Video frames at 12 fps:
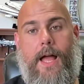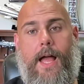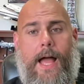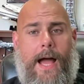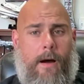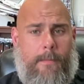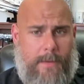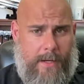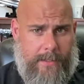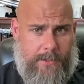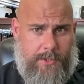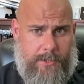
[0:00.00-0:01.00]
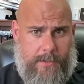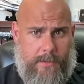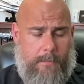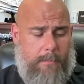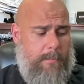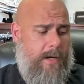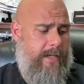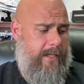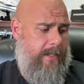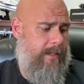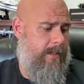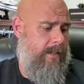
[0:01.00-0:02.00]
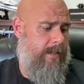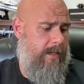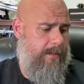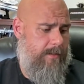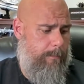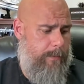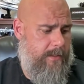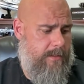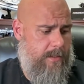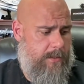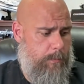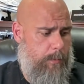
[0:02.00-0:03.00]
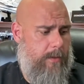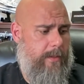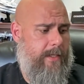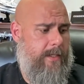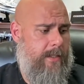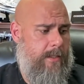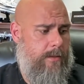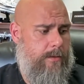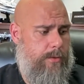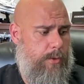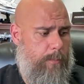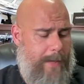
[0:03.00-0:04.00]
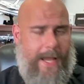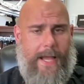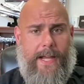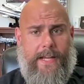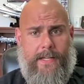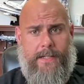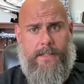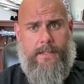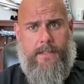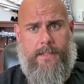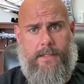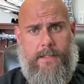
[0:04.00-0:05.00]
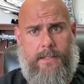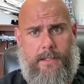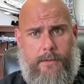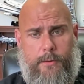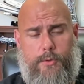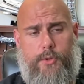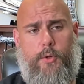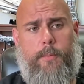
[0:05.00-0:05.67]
how much money is a business willing to pay to